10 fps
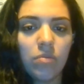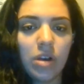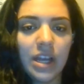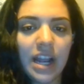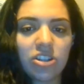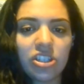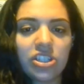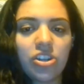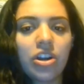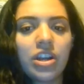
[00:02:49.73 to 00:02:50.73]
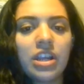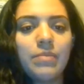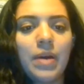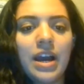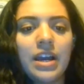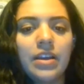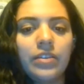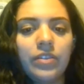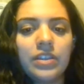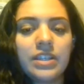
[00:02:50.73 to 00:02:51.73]
it actually started
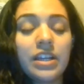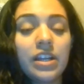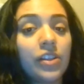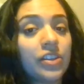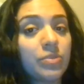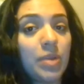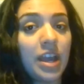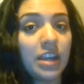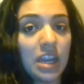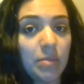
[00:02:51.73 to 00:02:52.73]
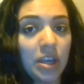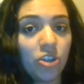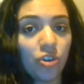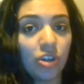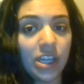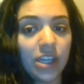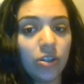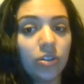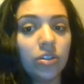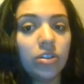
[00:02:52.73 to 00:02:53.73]
by this English man named Adrian
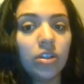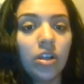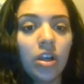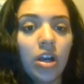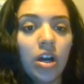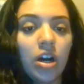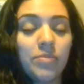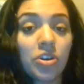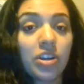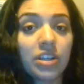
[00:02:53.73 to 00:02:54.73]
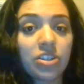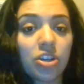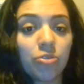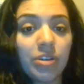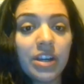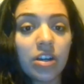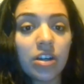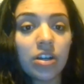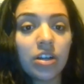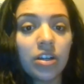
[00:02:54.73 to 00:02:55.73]
Hill. During his
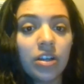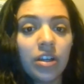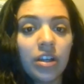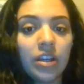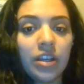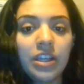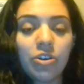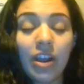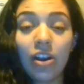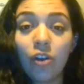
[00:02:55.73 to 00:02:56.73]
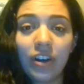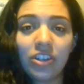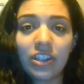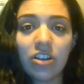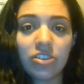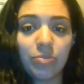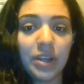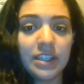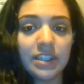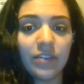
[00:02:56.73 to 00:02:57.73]
career, he created over 100,000
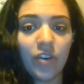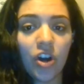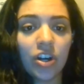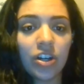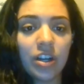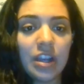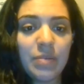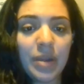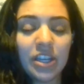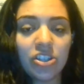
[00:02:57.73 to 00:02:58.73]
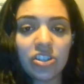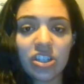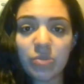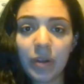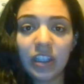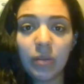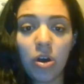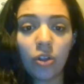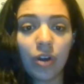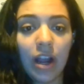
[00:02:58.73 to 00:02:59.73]
pieces of art, and patients displayed them
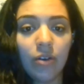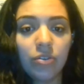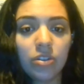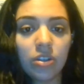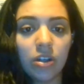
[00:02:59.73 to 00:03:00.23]
all around.